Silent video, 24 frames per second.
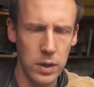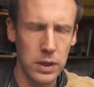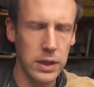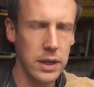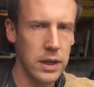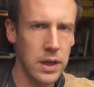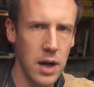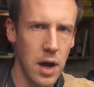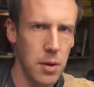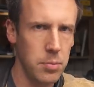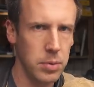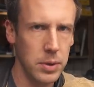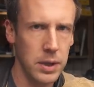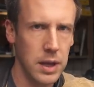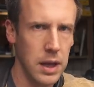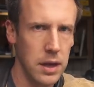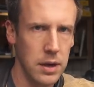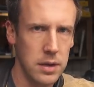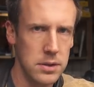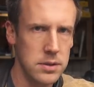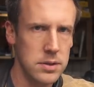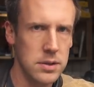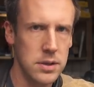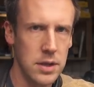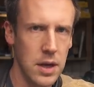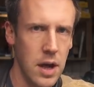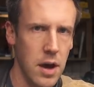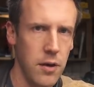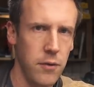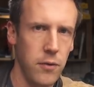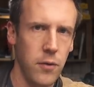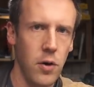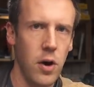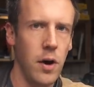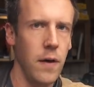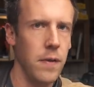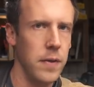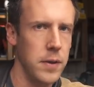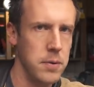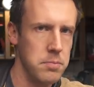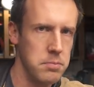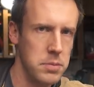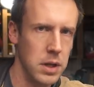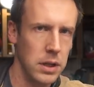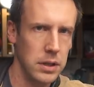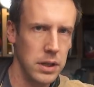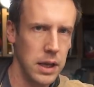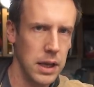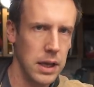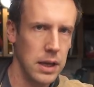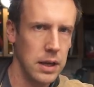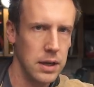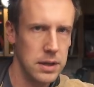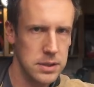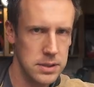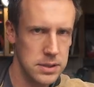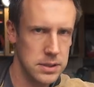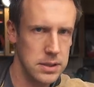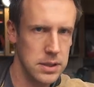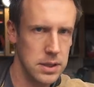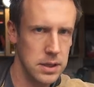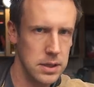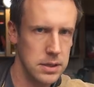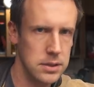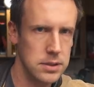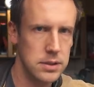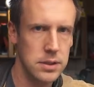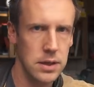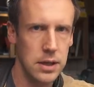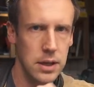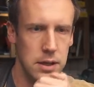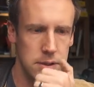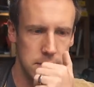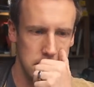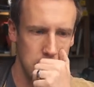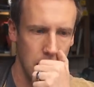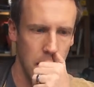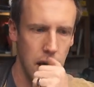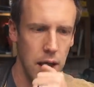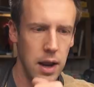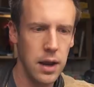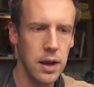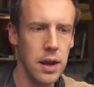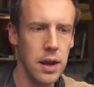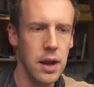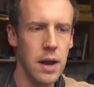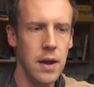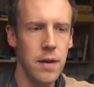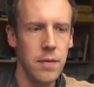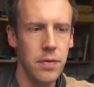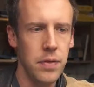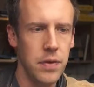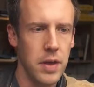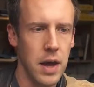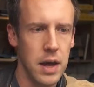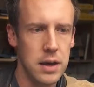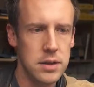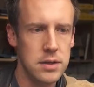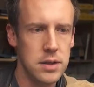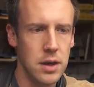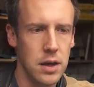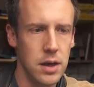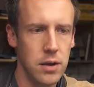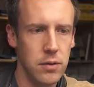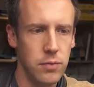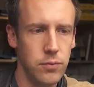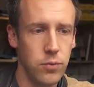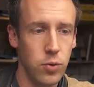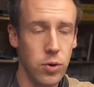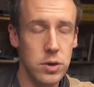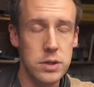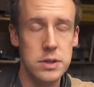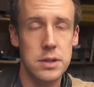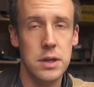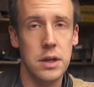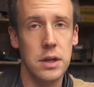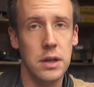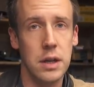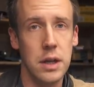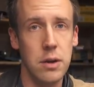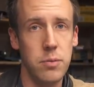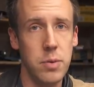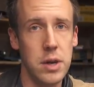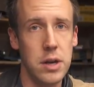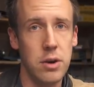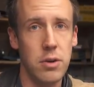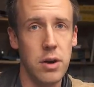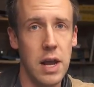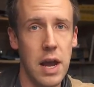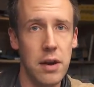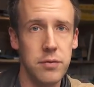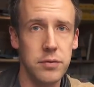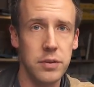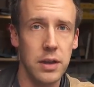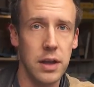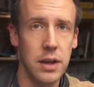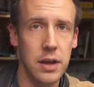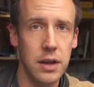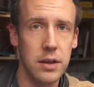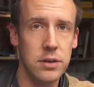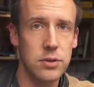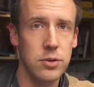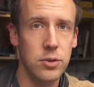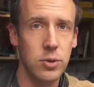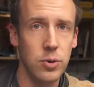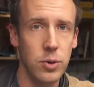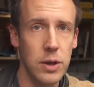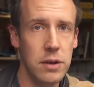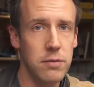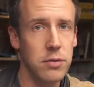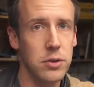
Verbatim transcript: really complicated stuff on the milling C N C side that uh, fortunately we don't have to get into,